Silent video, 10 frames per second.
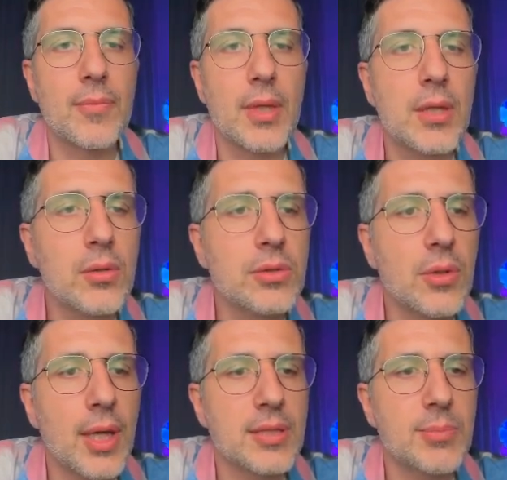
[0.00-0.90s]
He
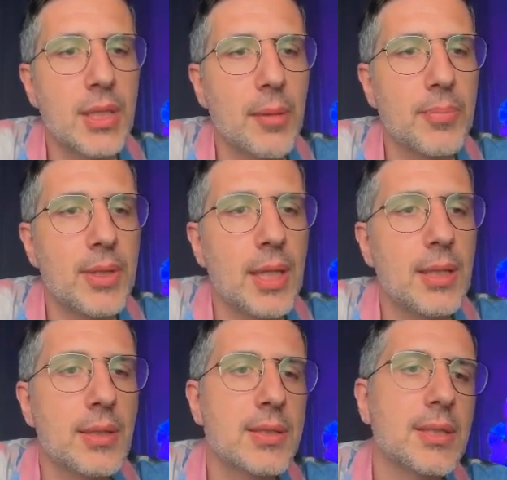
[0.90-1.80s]
also has been
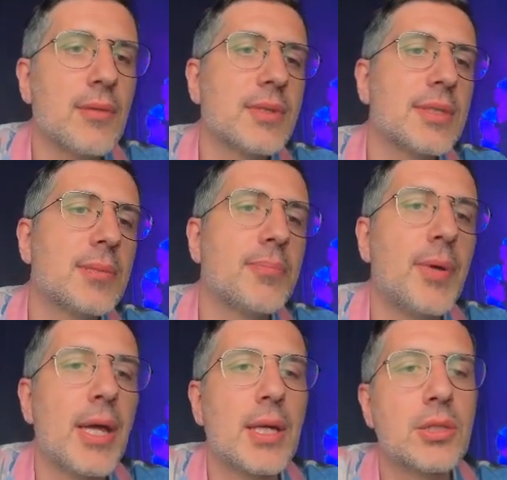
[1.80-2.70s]
updating the 7-zip
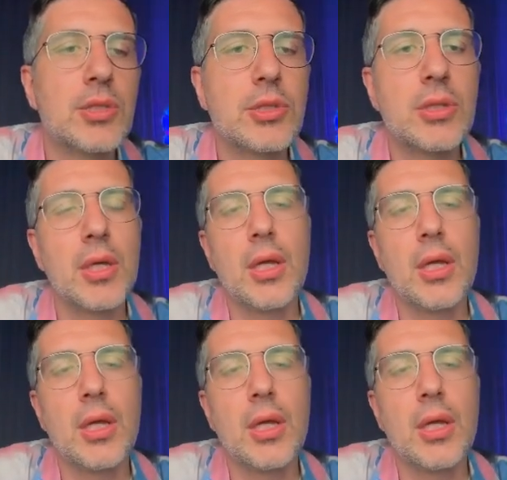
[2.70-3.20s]
package.